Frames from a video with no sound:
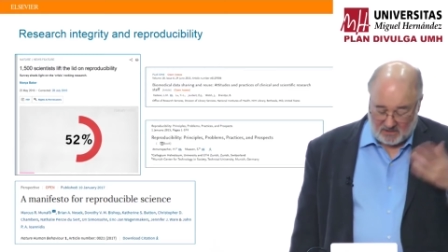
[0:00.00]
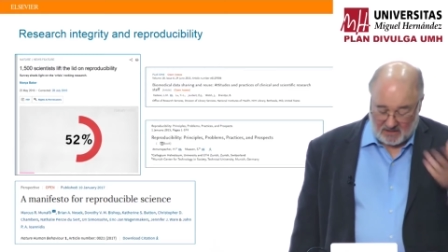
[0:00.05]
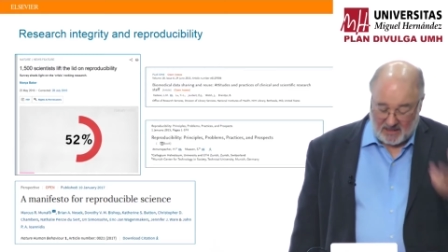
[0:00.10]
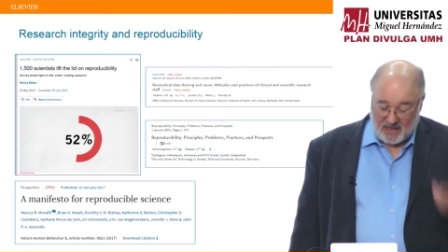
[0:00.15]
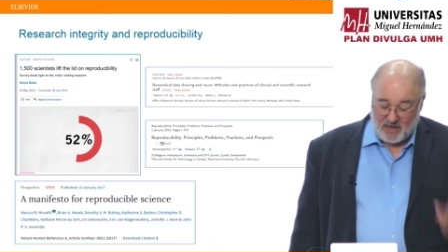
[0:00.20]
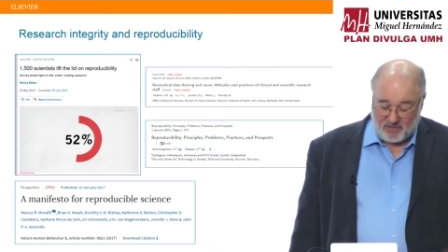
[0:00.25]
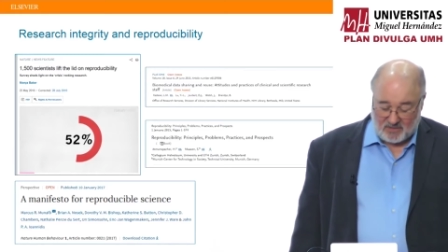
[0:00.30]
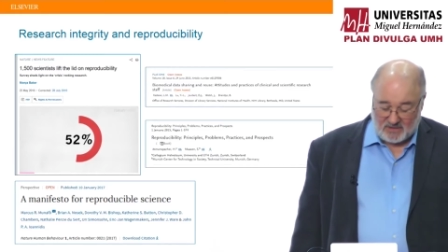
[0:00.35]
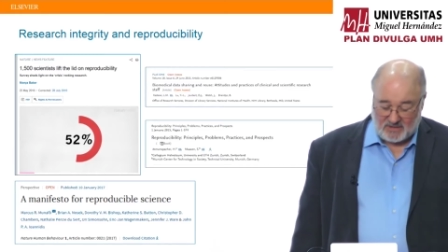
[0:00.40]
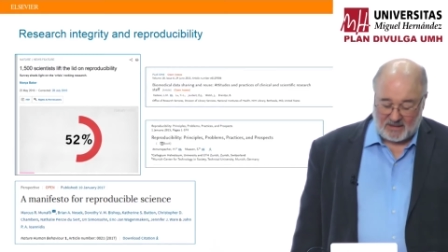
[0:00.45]

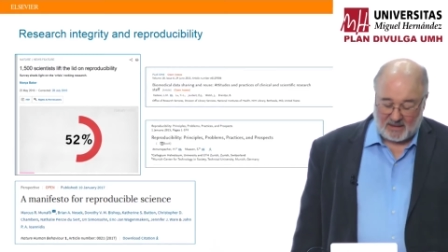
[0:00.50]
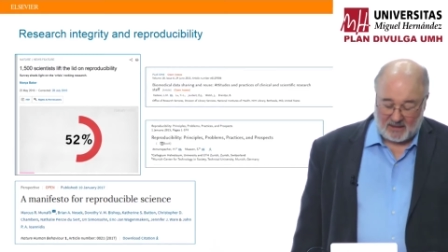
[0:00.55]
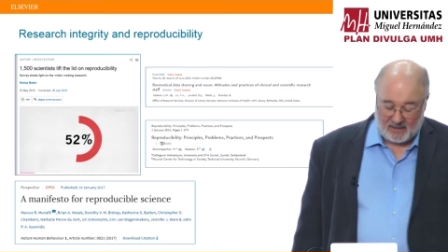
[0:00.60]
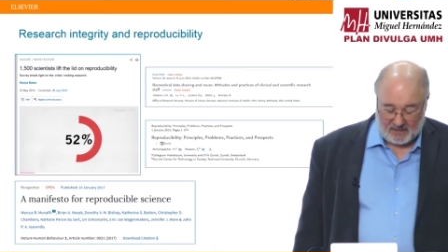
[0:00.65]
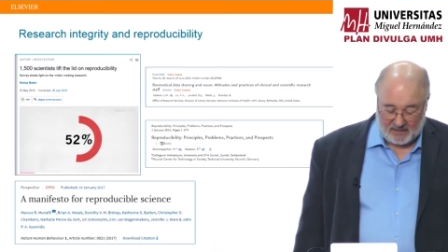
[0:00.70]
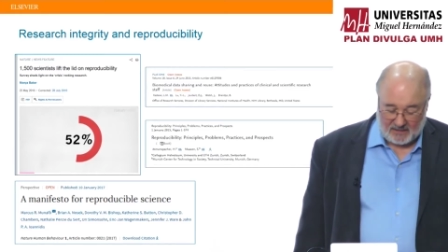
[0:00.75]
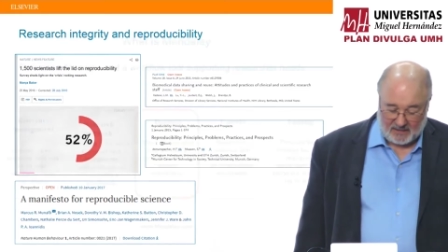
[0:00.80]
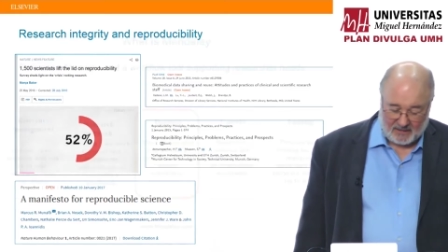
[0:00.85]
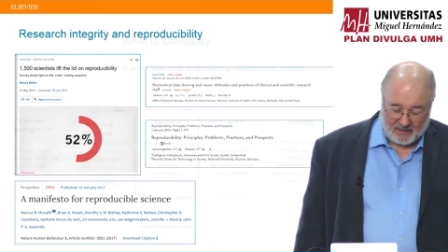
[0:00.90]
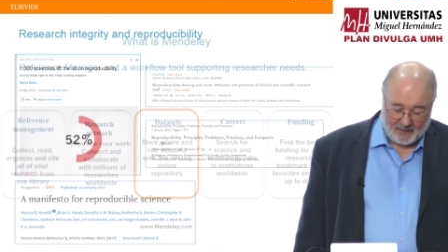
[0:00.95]
interesting.
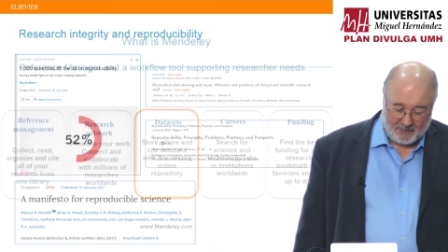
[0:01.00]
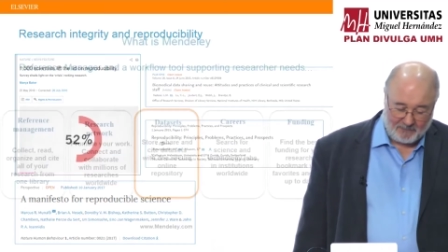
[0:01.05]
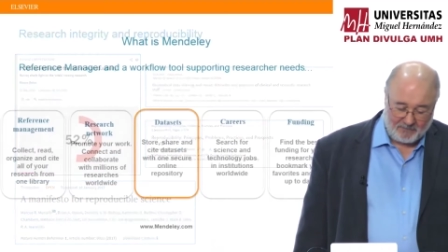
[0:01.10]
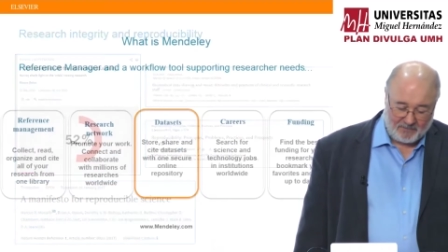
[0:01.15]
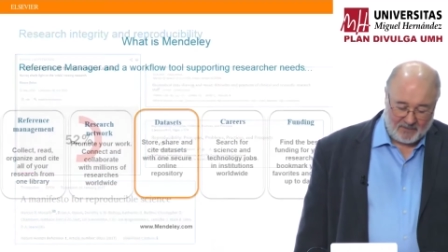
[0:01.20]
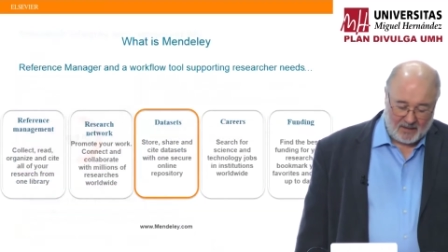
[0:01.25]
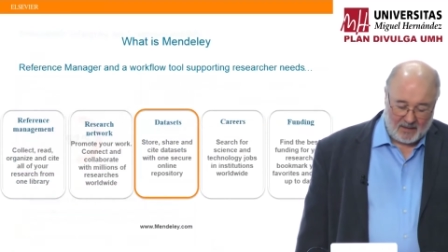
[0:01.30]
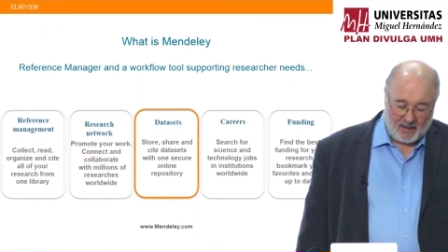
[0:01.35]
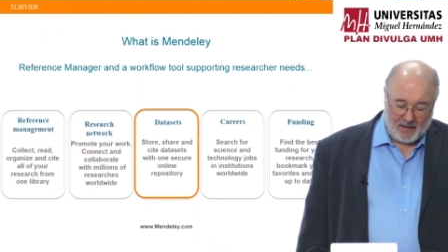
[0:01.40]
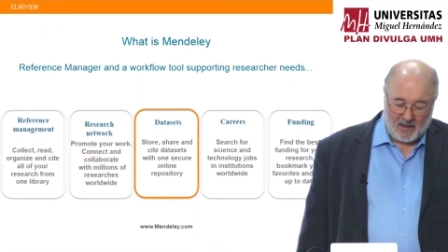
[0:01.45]

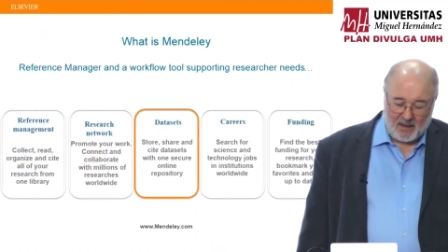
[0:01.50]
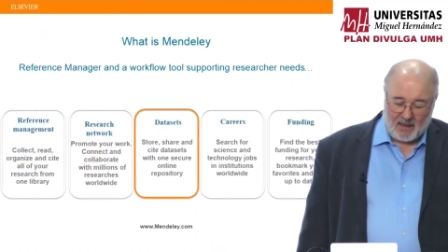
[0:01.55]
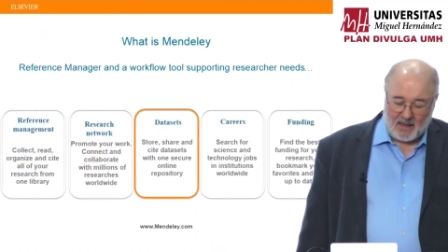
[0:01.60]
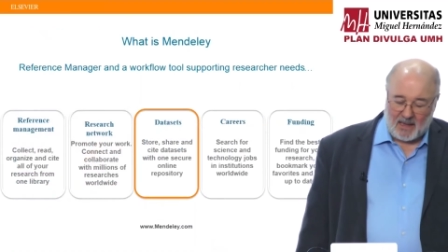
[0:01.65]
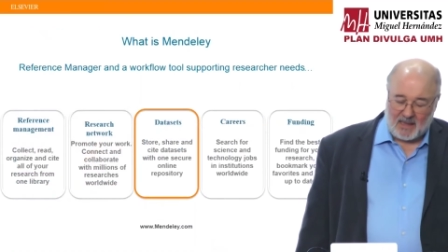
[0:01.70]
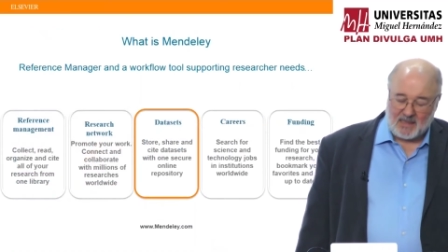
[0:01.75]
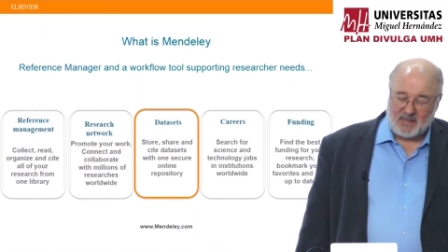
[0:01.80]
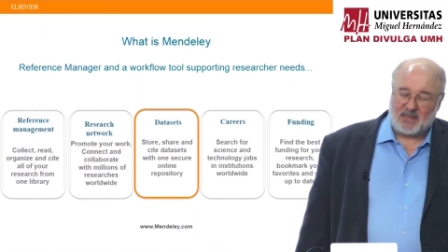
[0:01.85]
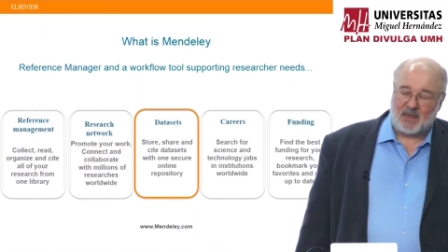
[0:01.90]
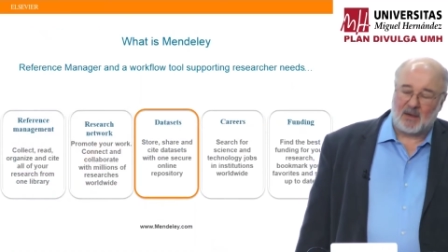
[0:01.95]

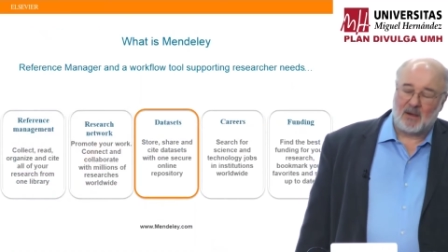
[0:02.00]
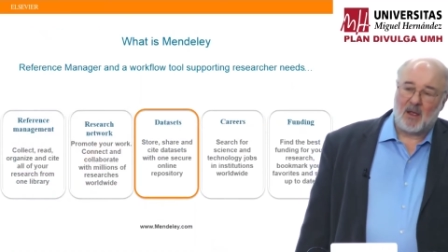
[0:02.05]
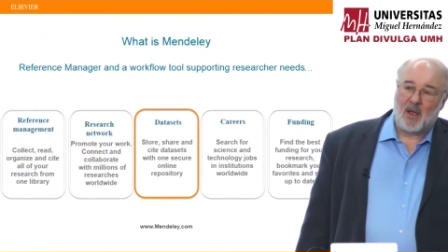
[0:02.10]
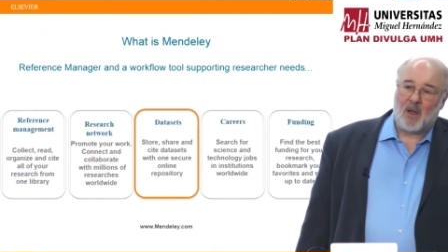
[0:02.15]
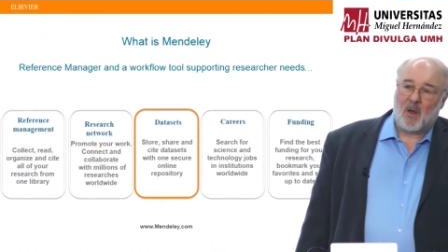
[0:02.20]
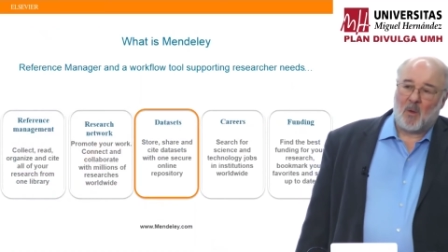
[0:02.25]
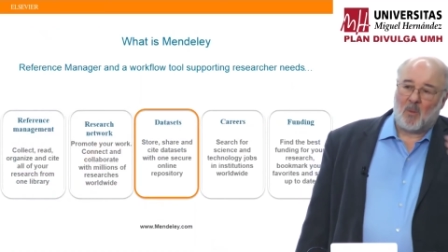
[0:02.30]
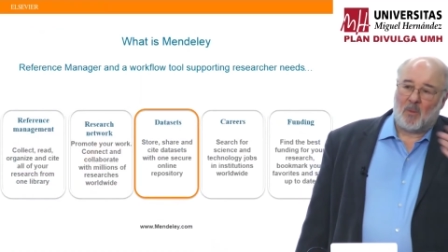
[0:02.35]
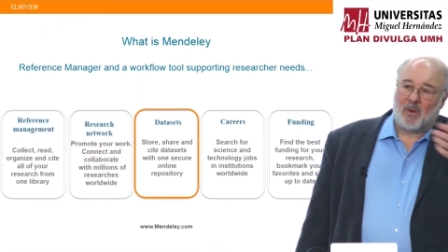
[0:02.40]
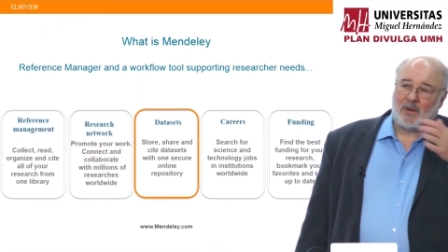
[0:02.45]
And so
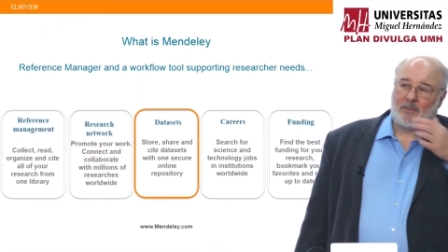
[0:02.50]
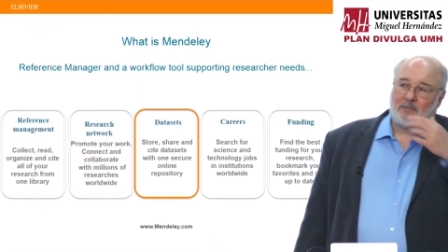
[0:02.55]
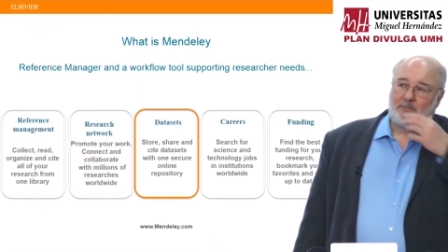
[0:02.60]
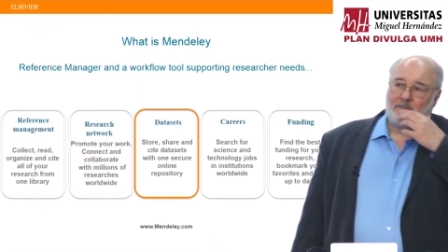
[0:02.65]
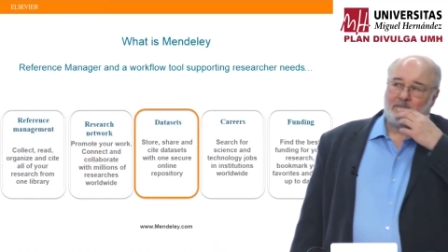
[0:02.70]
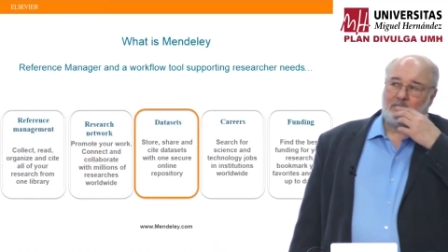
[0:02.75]
what